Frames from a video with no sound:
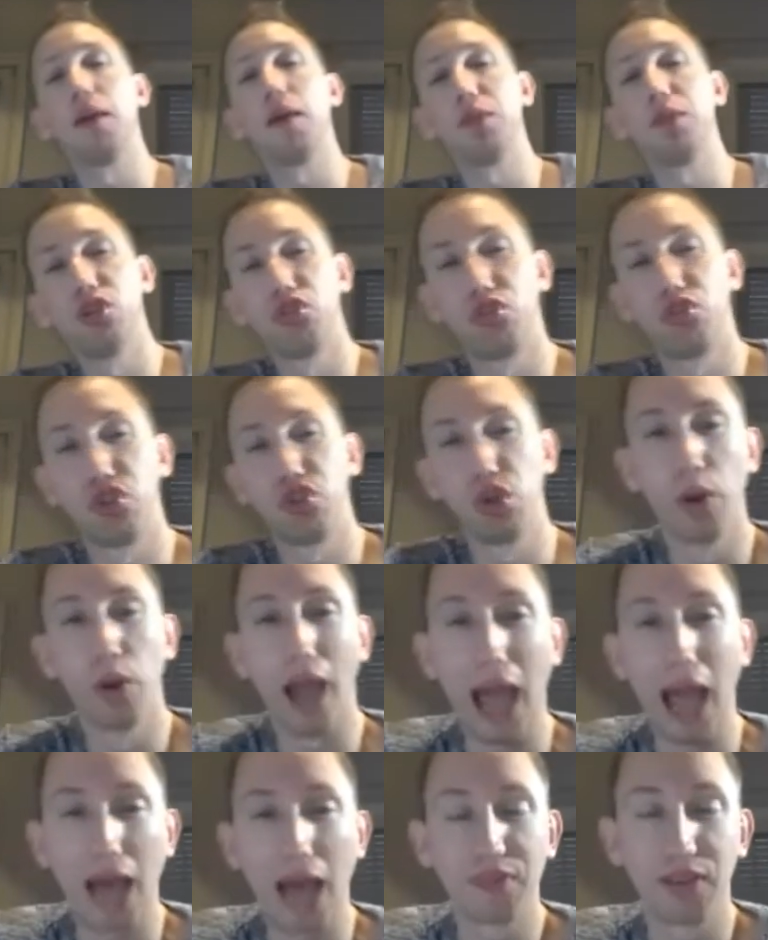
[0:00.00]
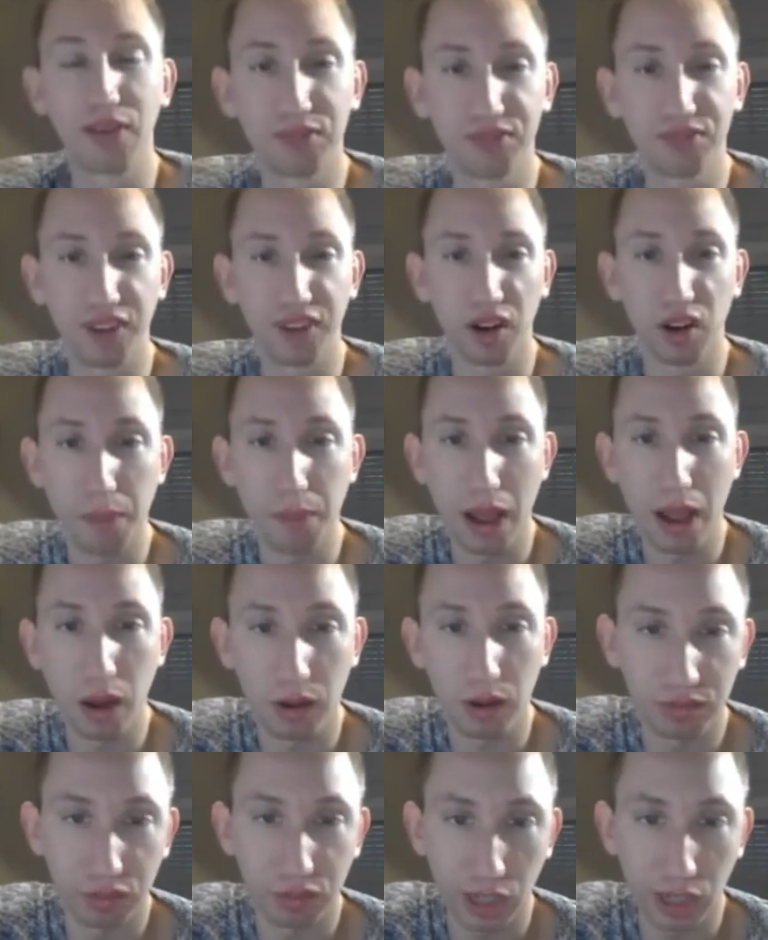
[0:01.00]
You do have a fair
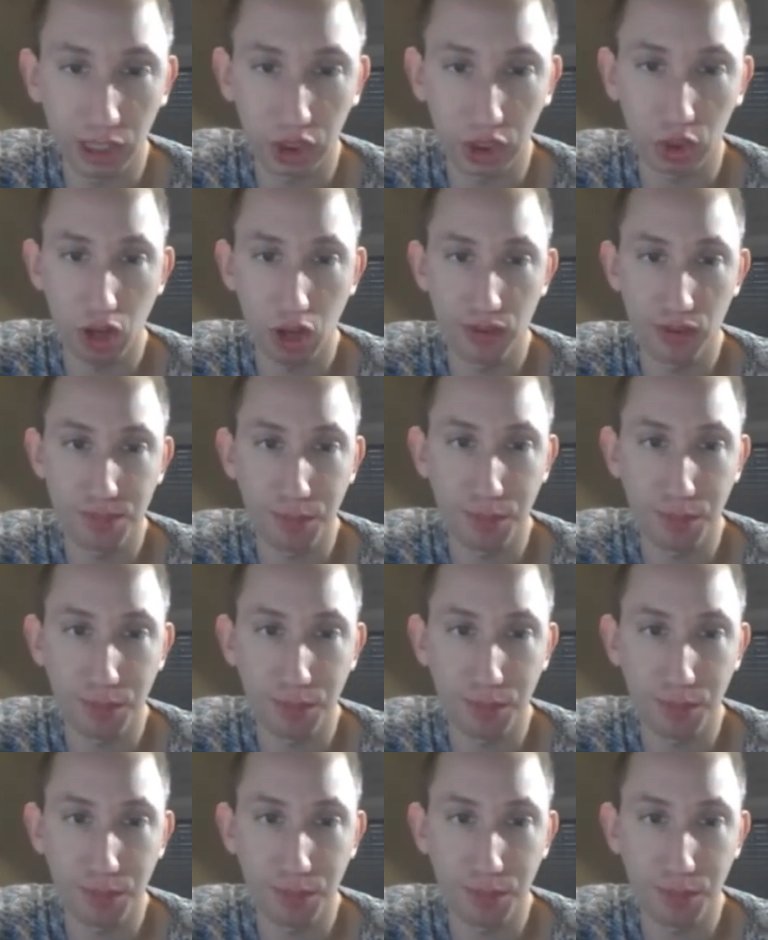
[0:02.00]
amount of restaurants,